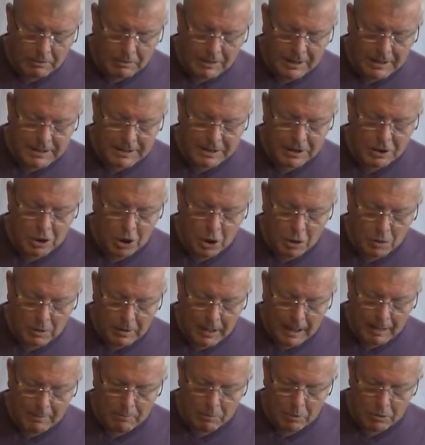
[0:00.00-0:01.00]
no need to
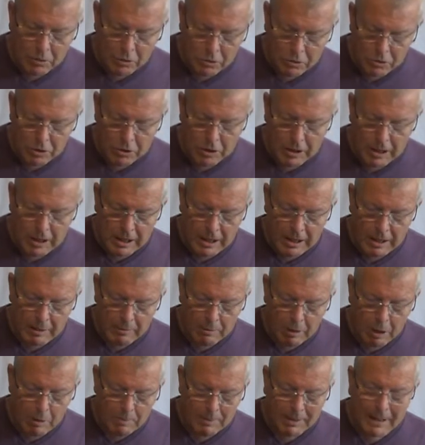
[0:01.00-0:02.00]
do that much
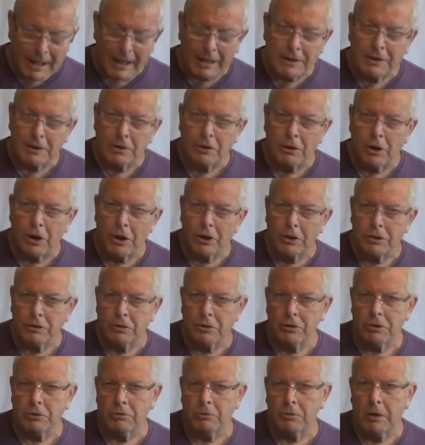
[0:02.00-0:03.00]
aerobic exercise,
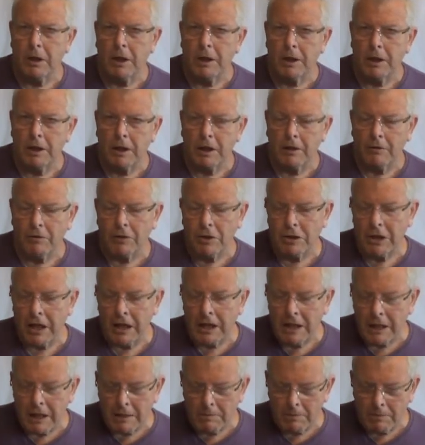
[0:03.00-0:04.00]
because I think I've
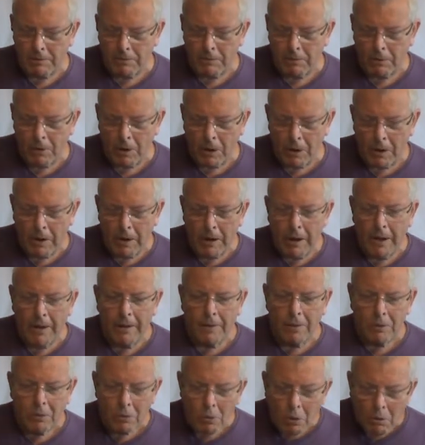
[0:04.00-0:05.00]
said this before.
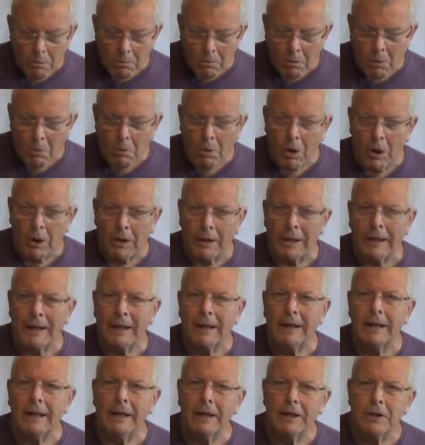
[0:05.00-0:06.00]
Number one
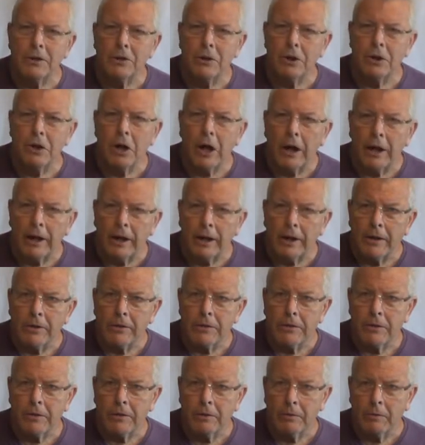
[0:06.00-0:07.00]
is your
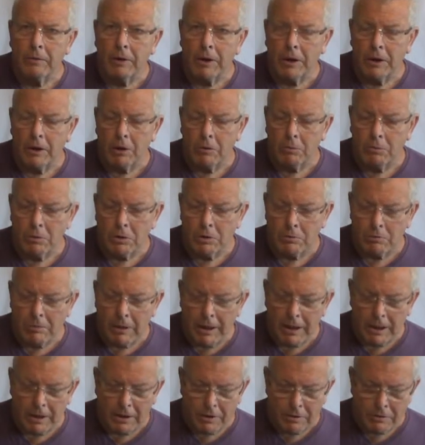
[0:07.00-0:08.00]
diet when it comes to
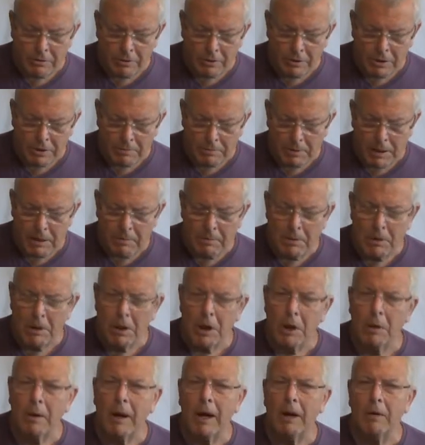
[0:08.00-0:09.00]
weight control. There's people
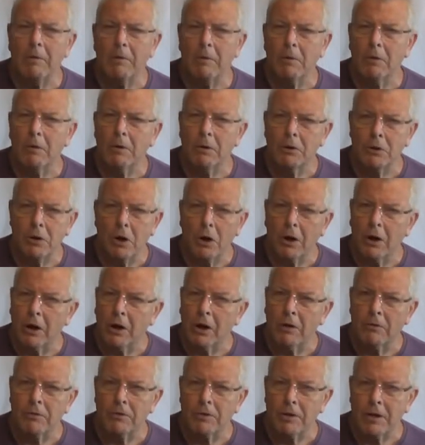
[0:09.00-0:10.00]
who go out
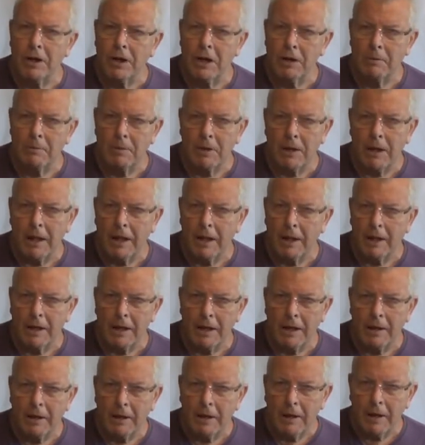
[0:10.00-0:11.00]
jogging, I've seen them, and
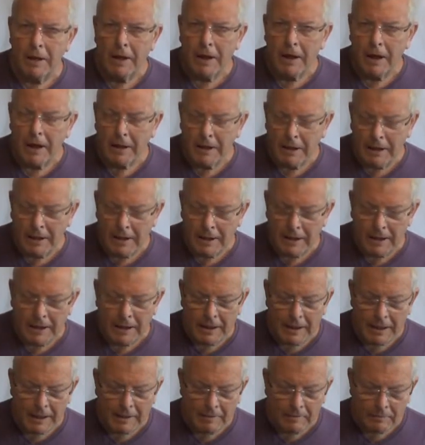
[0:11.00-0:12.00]
they're
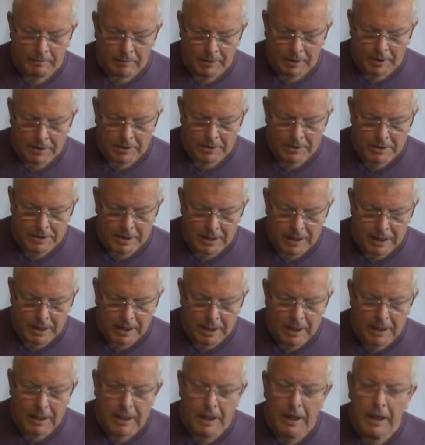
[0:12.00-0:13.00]
thinking
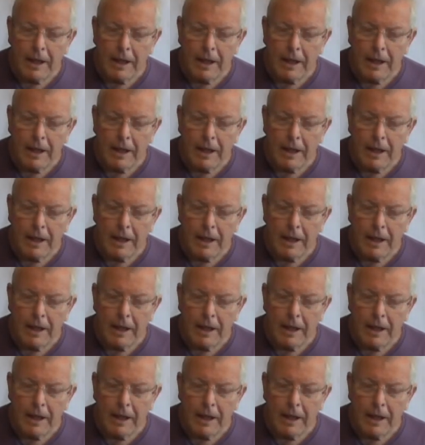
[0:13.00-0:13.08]
that